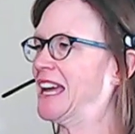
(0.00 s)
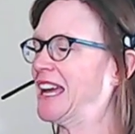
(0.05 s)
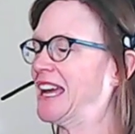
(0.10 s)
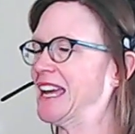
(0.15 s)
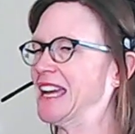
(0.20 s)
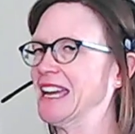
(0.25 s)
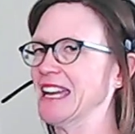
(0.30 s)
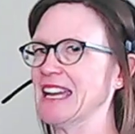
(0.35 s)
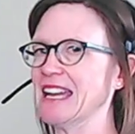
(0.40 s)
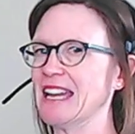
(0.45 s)

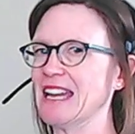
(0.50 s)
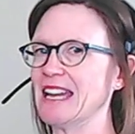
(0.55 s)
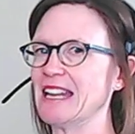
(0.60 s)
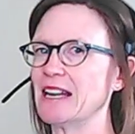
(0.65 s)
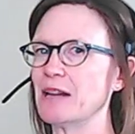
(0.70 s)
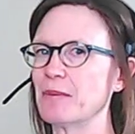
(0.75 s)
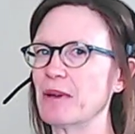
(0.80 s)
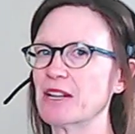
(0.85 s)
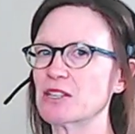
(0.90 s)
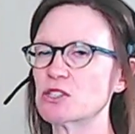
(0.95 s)
And
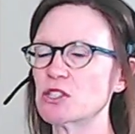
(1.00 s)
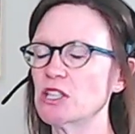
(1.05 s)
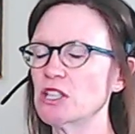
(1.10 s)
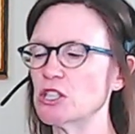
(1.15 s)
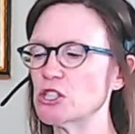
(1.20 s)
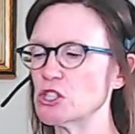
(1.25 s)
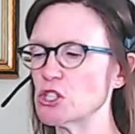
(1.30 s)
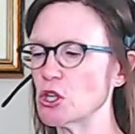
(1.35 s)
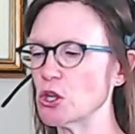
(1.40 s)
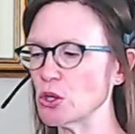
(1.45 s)
I'm actually
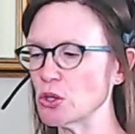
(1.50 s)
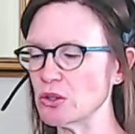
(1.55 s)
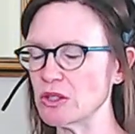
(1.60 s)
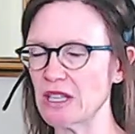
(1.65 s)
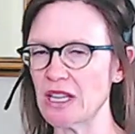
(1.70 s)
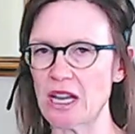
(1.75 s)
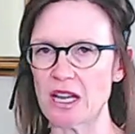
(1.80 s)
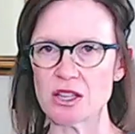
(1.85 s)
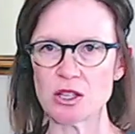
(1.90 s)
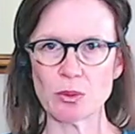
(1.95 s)
going to turn
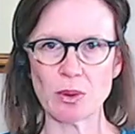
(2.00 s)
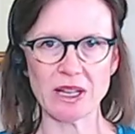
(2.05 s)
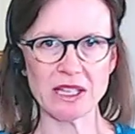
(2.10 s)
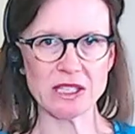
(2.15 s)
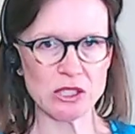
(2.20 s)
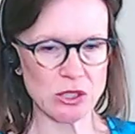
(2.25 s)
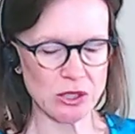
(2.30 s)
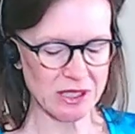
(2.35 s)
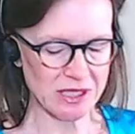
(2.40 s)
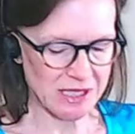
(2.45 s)
the other way
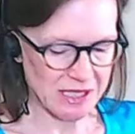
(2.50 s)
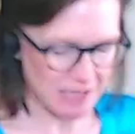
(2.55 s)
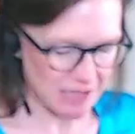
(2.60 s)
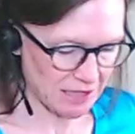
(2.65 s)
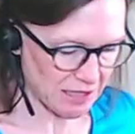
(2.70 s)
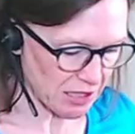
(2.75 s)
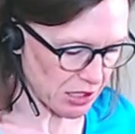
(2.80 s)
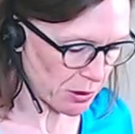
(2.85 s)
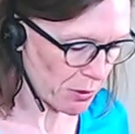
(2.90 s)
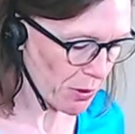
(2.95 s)
so you can see
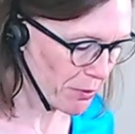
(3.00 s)
a little bit